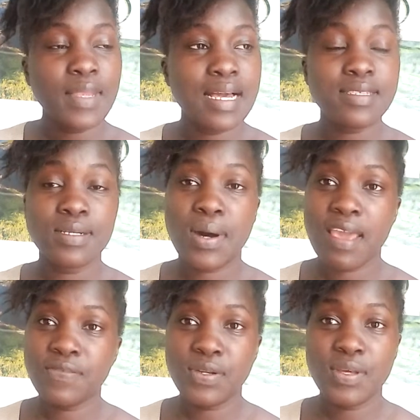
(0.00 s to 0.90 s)
So
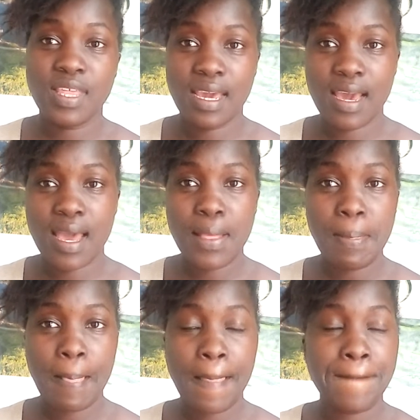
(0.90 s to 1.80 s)
I followed the guy
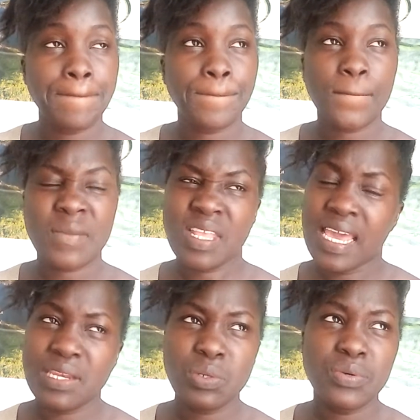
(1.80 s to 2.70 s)

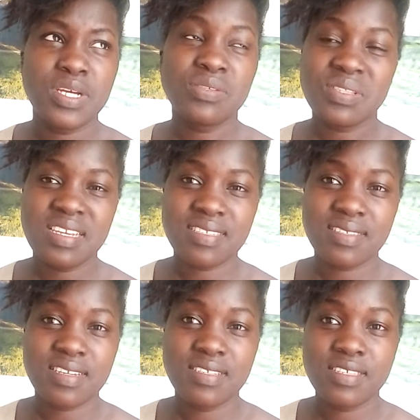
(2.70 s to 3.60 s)
and we went to the
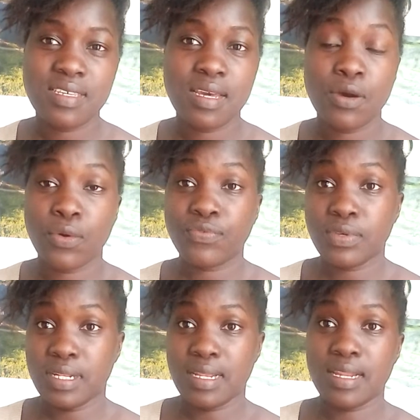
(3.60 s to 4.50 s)
stage of
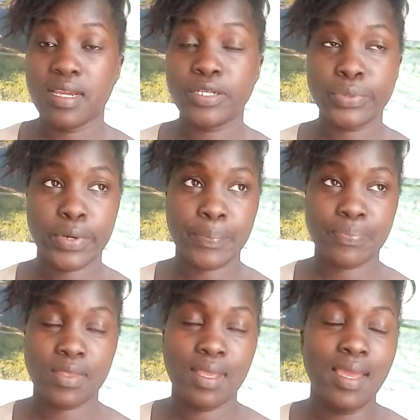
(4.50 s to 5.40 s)
Kileleshwa.
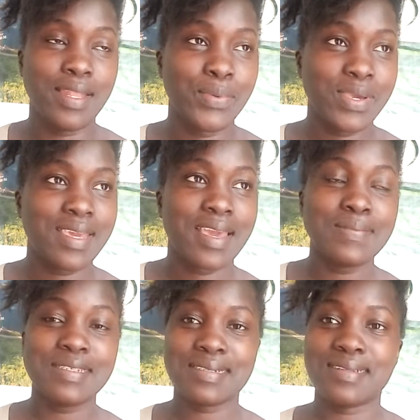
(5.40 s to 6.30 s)
And we came
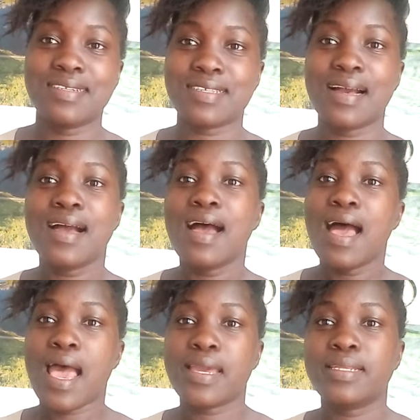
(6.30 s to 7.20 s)
to Kileleshwa.
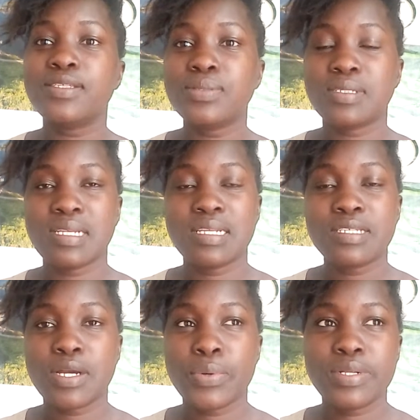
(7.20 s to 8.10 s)
I reached to
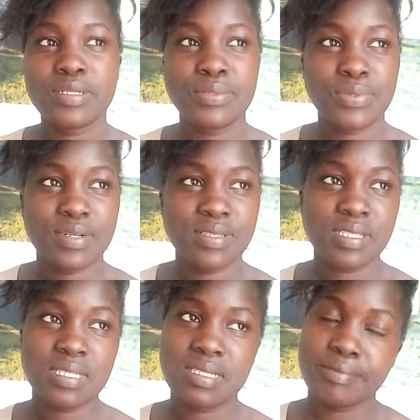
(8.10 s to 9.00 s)
Kileleshwa when it
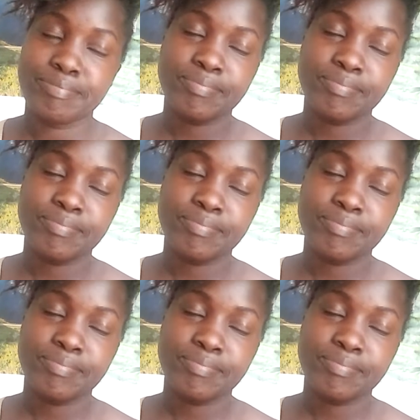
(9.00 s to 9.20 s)
was